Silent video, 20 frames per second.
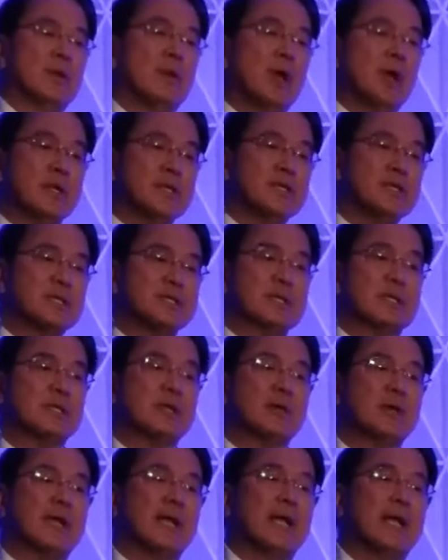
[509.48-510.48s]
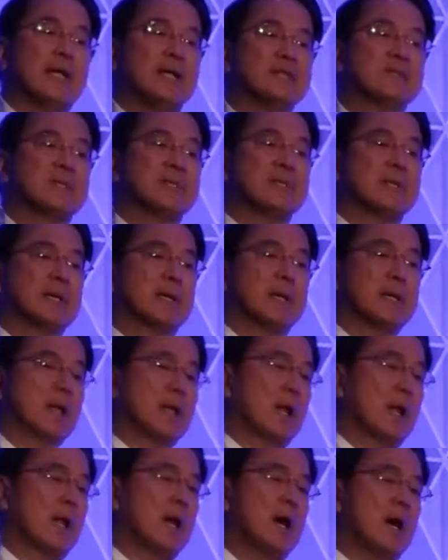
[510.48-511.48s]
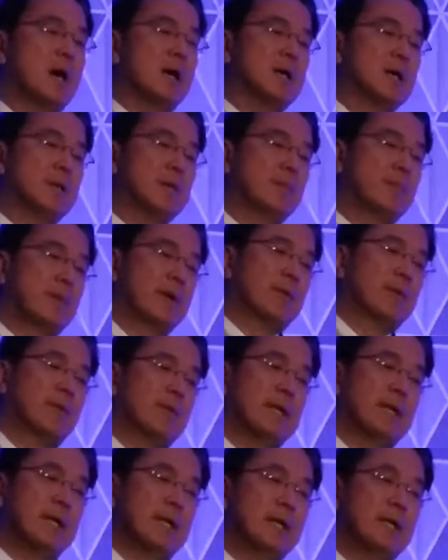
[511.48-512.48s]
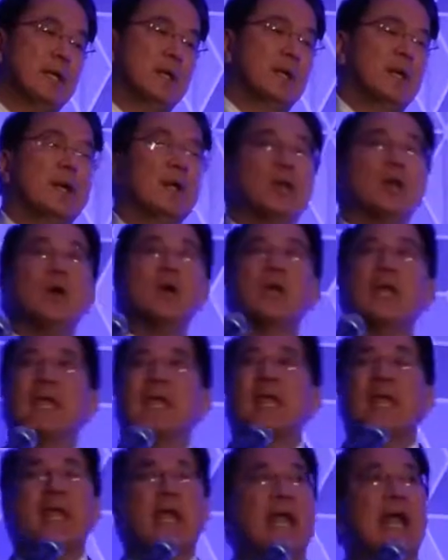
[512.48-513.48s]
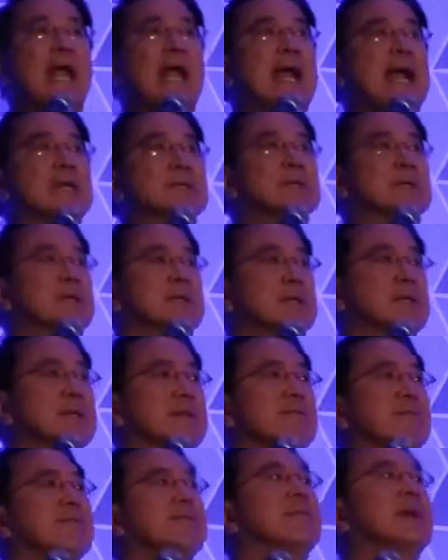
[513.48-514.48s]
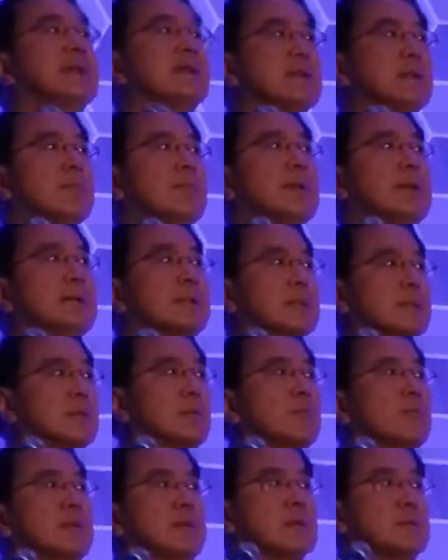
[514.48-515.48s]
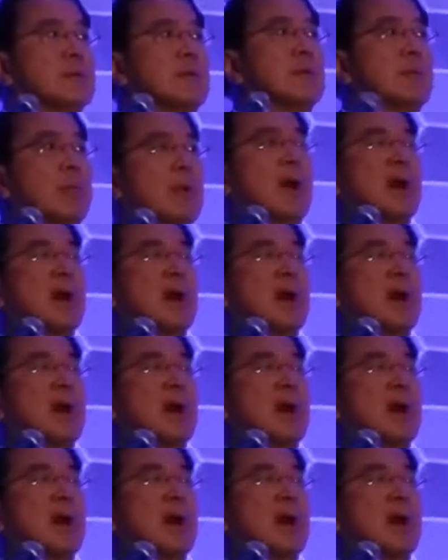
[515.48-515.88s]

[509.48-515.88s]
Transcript: not just at looking at this particular clock, but really looking at the fundamental building